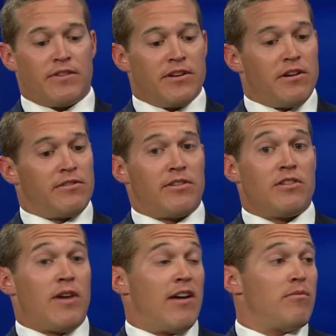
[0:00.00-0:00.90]
If you notice
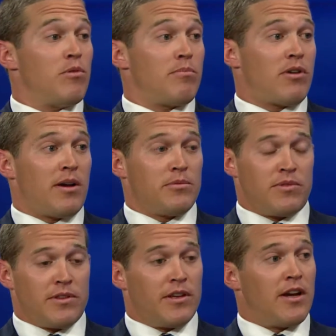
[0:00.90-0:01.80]
that you have more
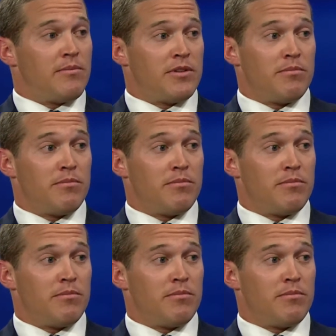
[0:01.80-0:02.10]
problems with the gums